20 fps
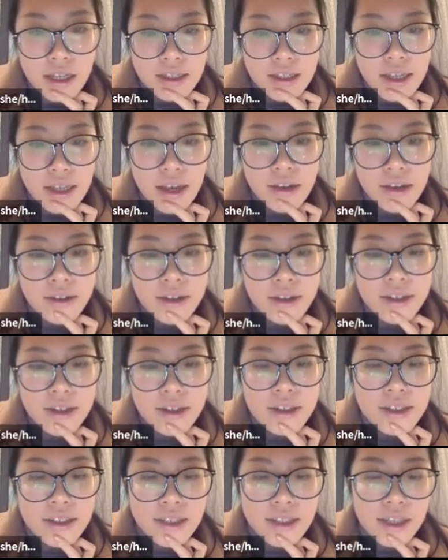There
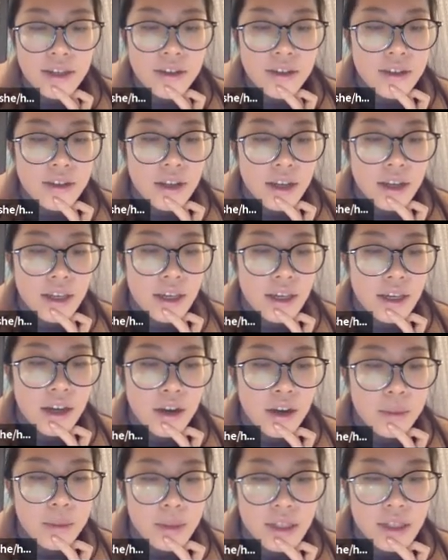are single line
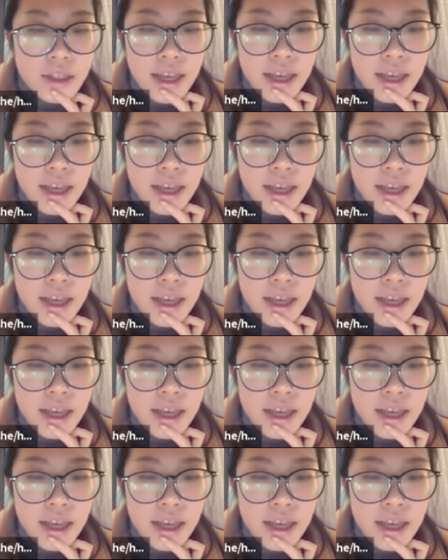comment